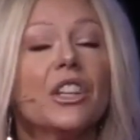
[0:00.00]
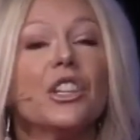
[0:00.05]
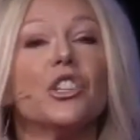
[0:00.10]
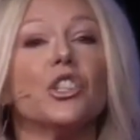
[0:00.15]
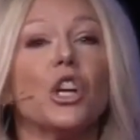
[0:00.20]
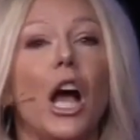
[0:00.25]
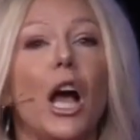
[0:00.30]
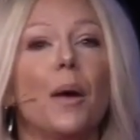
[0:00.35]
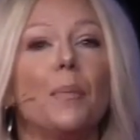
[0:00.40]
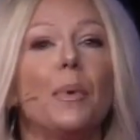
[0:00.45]
The
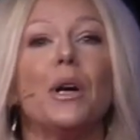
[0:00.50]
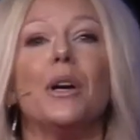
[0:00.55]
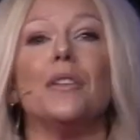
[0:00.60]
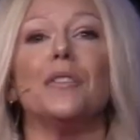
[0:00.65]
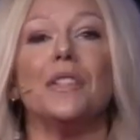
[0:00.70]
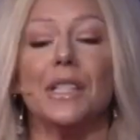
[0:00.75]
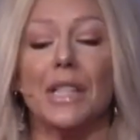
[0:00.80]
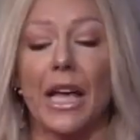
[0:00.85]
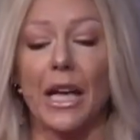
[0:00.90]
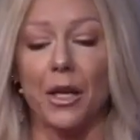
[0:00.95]
job
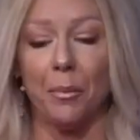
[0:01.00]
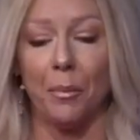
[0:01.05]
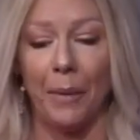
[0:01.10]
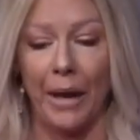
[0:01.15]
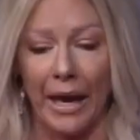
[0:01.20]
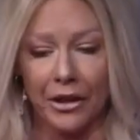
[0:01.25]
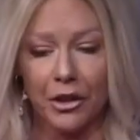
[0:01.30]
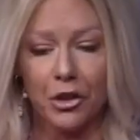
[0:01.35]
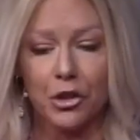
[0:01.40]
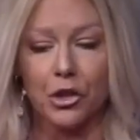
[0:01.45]
of said
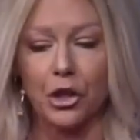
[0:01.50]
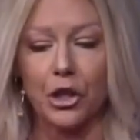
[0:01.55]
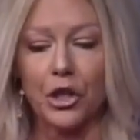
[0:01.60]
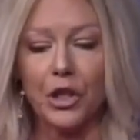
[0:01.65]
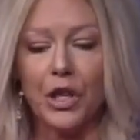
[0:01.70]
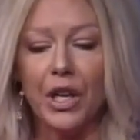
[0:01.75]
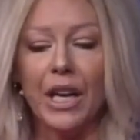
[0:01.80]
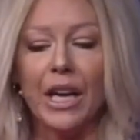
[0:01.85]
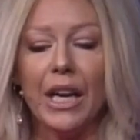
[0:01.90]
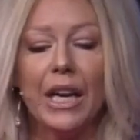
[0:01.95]
manager